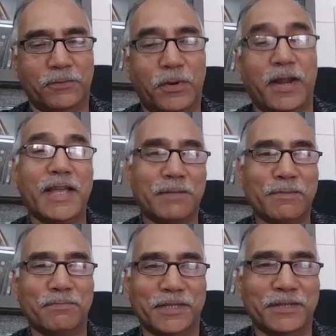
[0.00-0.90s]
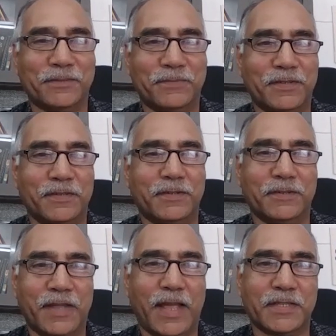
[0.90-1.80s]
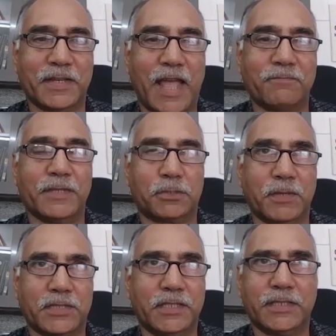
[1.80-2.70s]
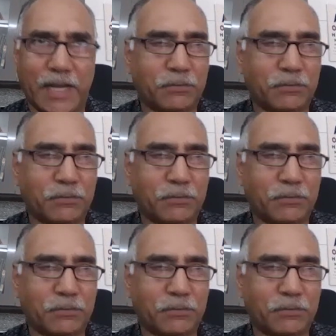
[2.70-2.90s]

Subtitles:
what I remember as an AvMed specialist,